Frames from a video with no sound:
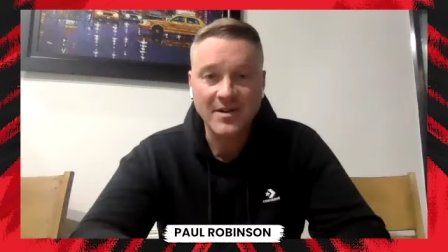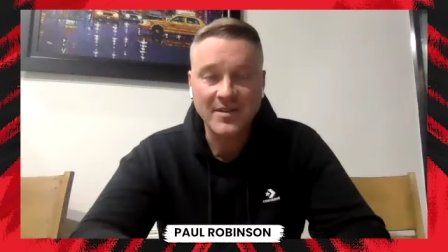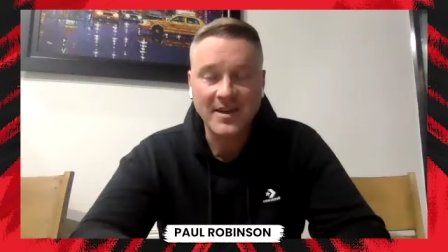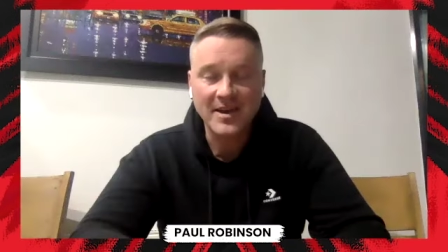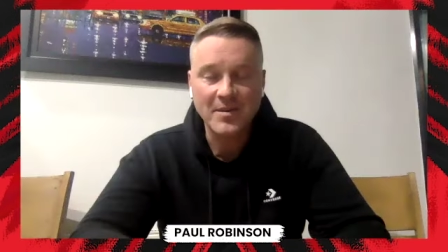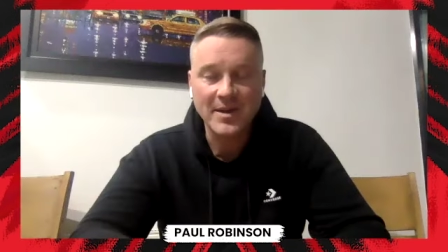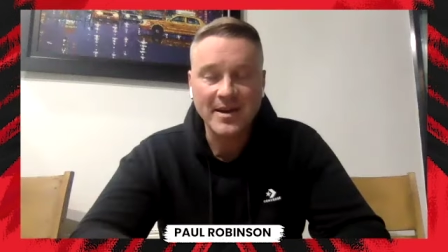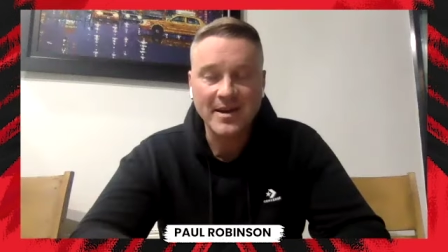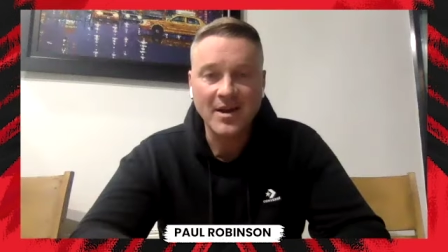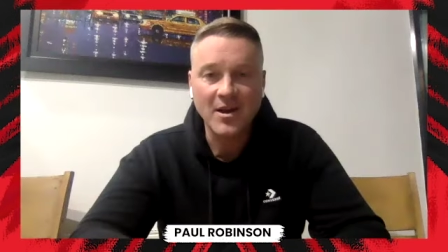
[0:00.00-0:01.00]
I think it'll be
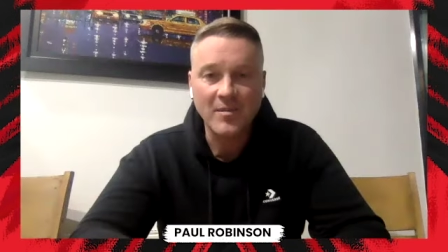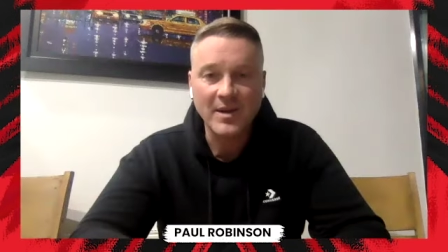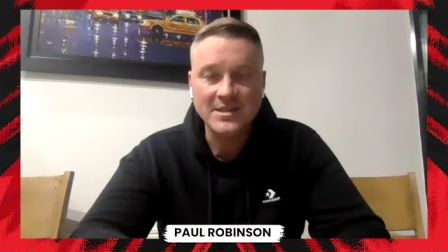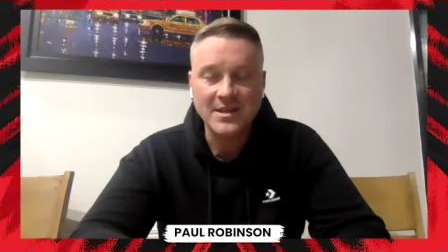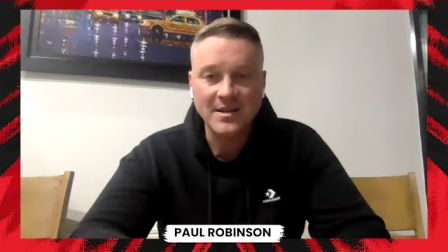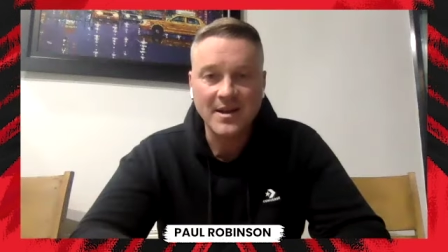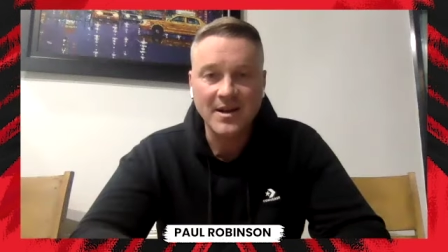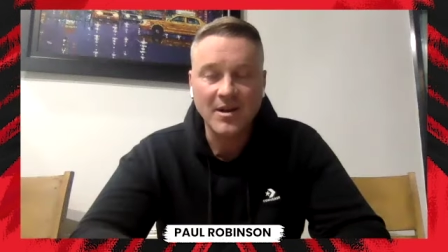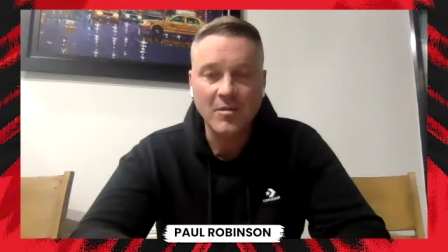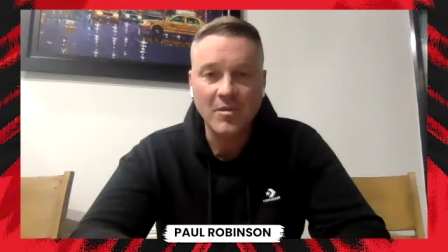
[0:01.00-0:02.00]
a lot better and a
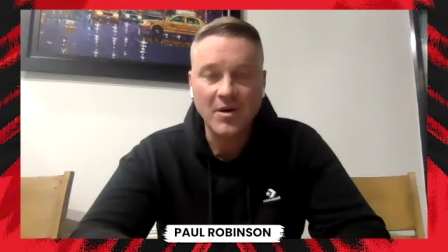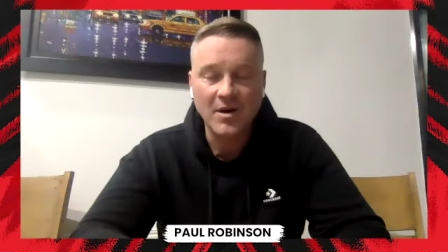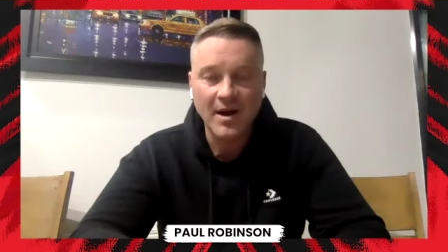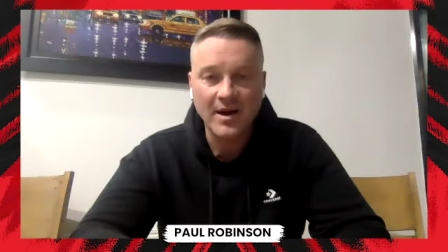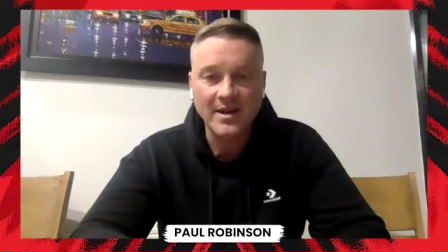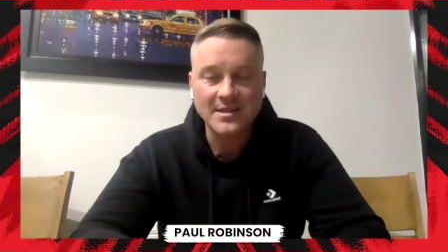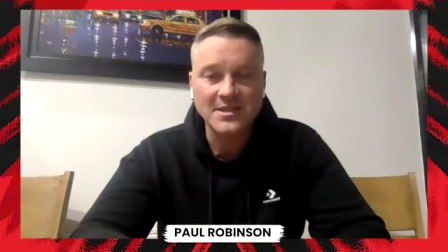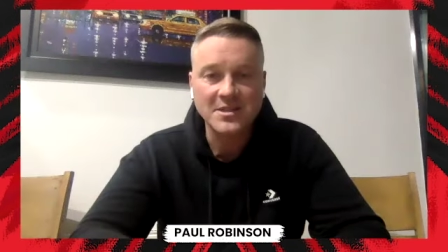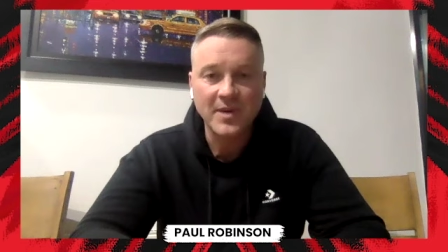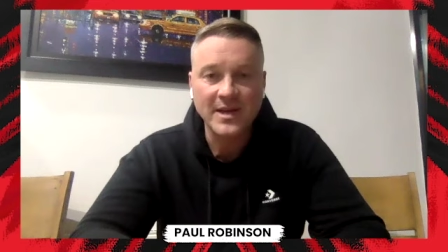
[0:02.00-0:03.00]
lot more highly
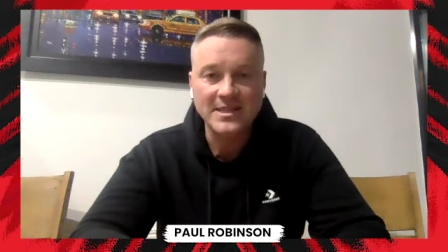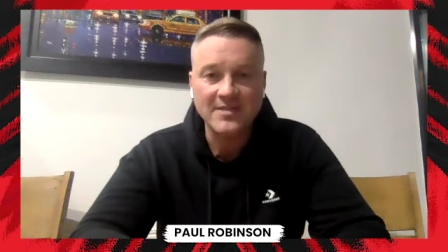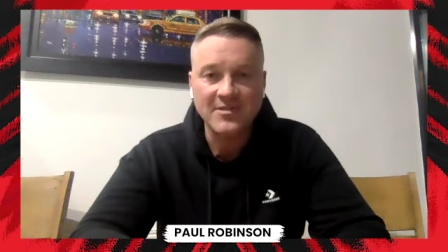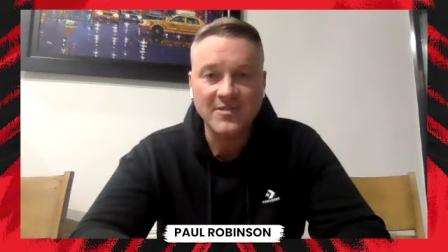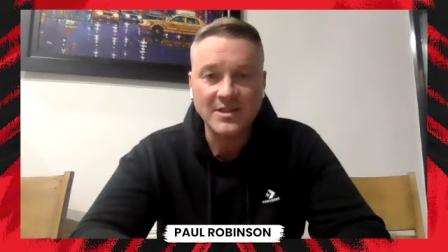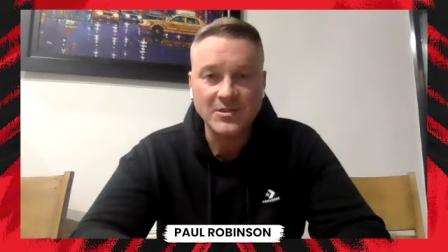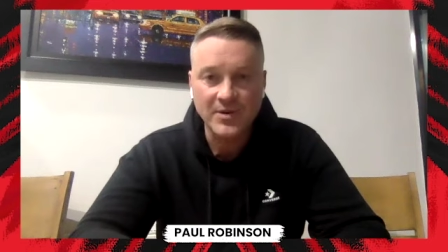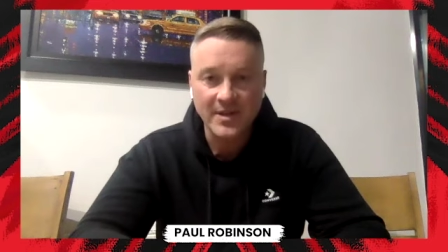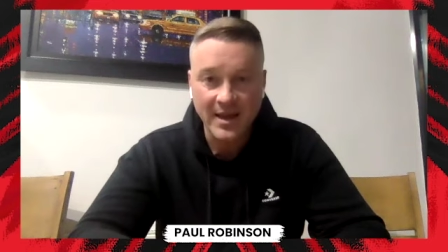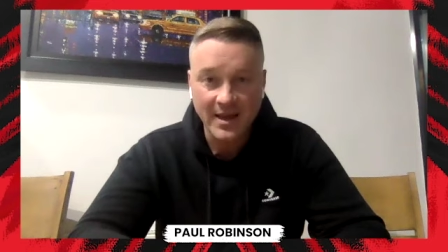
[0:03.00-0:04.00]
anticipated if the fans were
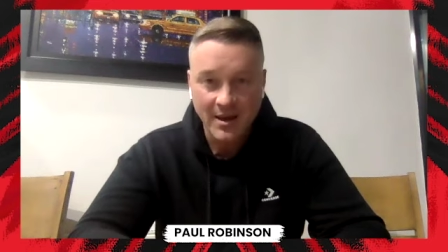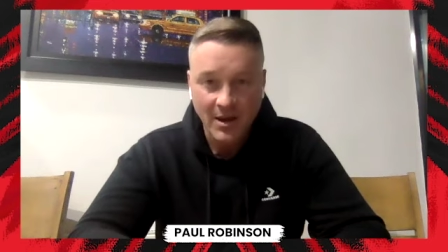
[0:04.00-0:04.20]
in there.